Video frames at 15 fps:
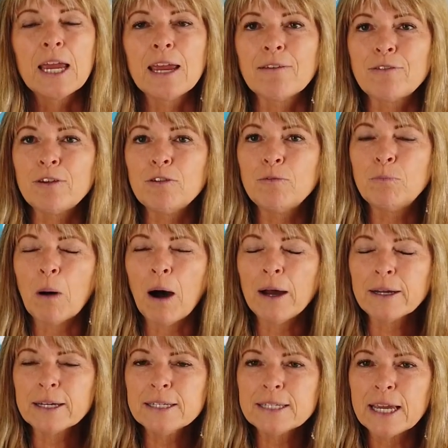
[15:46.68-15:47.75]
If you've
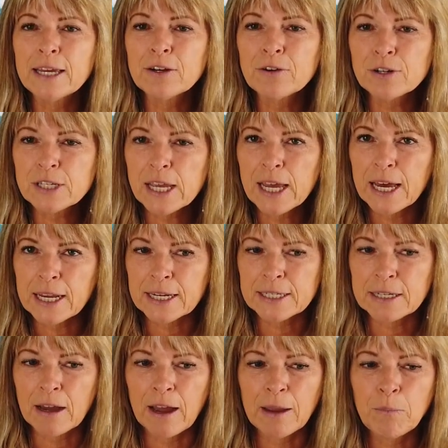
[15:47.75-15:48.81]
bought containers ahead
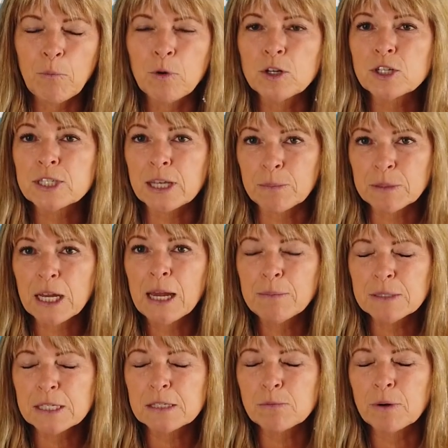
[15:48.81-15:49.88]
of time, which
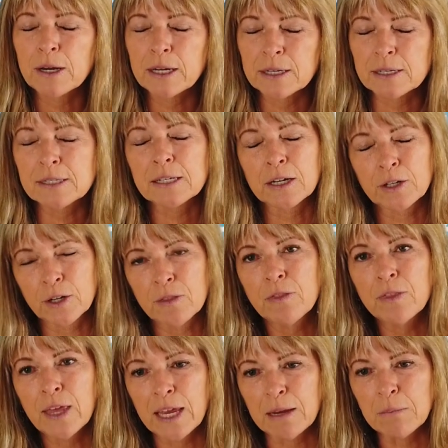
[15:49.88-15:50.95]
sometimes is a
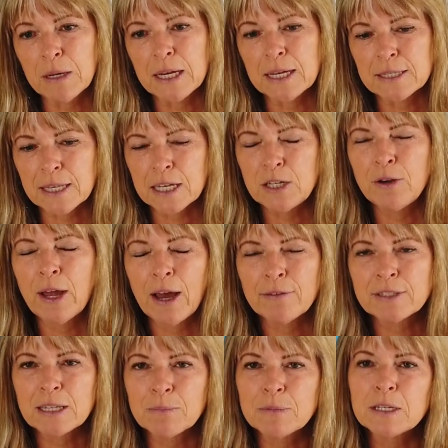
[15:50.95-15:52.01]
good thing because then you
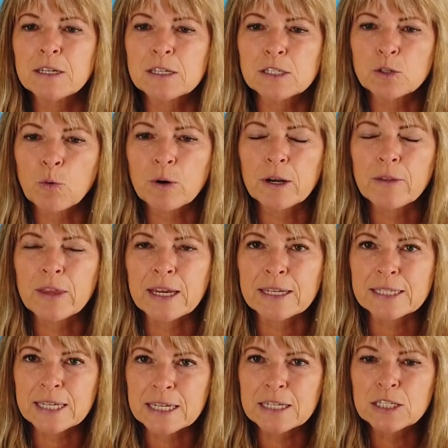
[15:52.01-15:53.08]
have something to sort
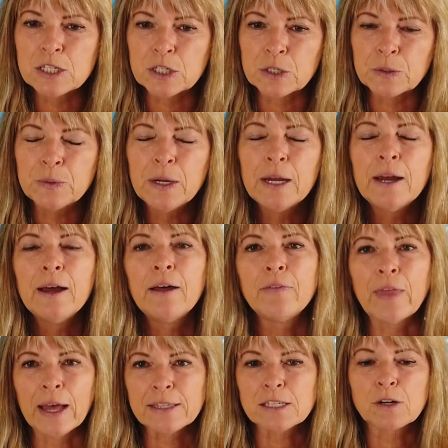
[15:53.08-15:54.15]
things into,
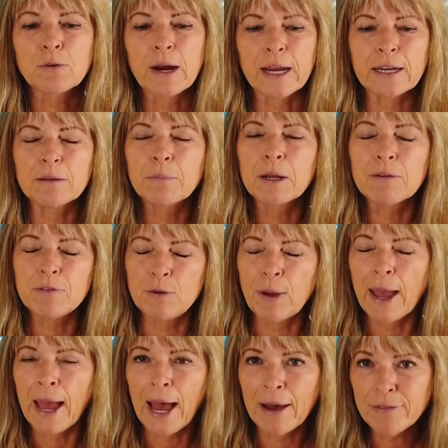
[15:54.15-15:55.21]
that's great. But if
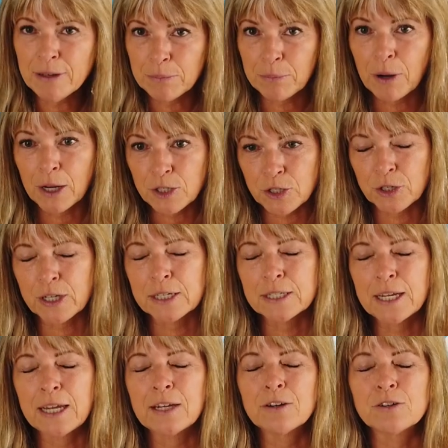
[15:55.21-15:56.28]
you haven't bought your
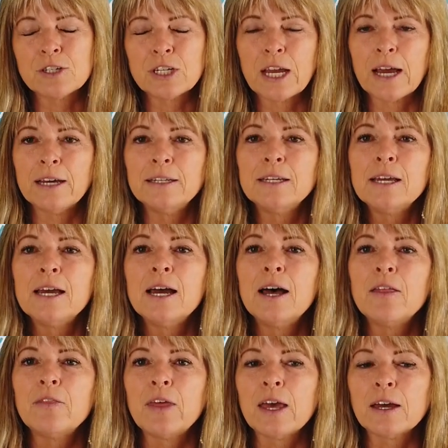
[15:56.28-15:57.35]
containers yet,
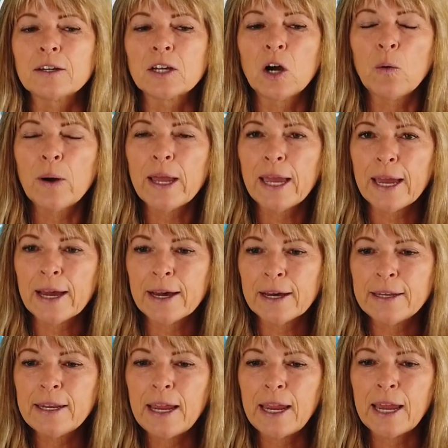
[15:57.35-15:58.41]
then go
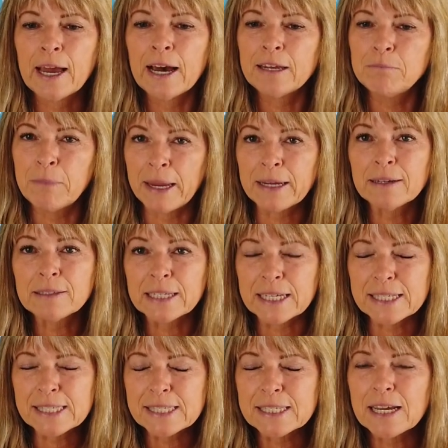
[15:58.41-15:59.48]
ahead and make a
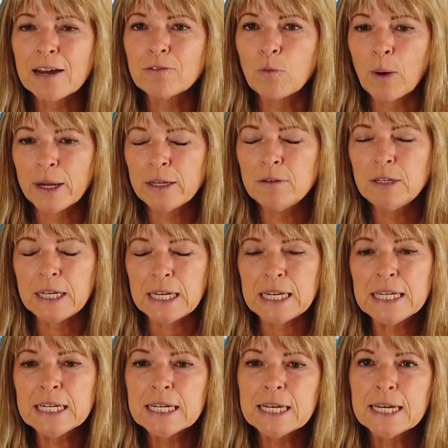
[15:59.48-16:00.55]
list of what you
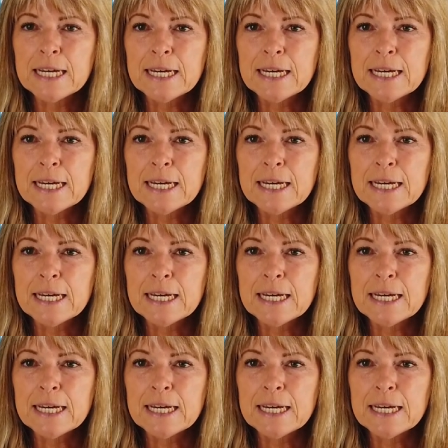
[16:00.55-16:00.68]
need.